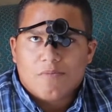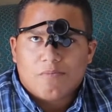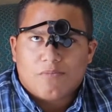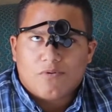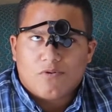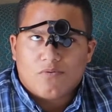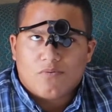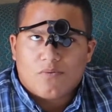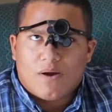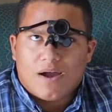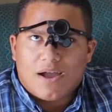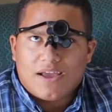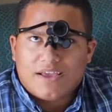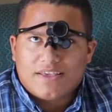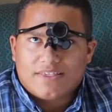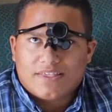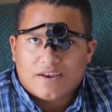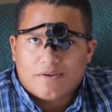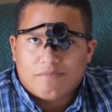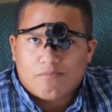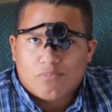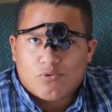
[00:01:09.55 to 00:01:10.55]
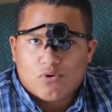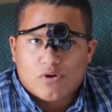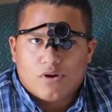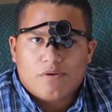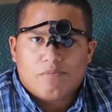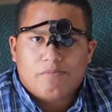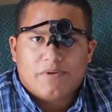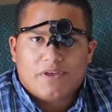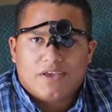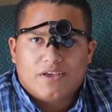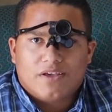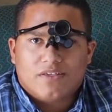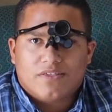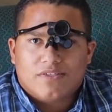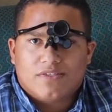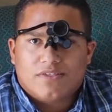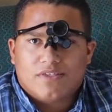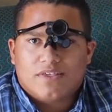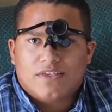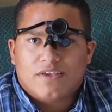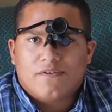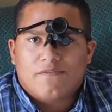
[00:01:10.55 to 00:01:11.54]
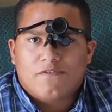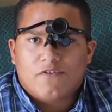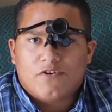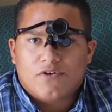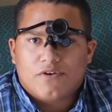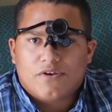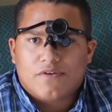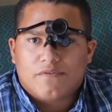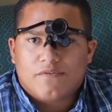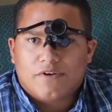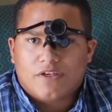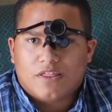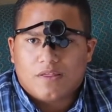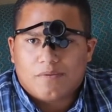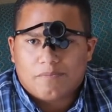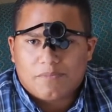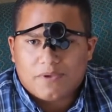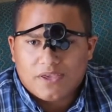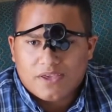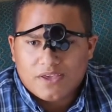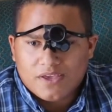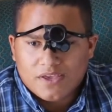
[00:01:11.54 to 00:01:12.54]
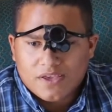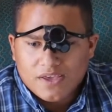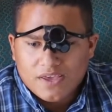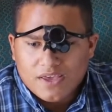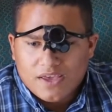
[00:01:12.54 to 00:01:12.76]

But why is that important? Because if you're developing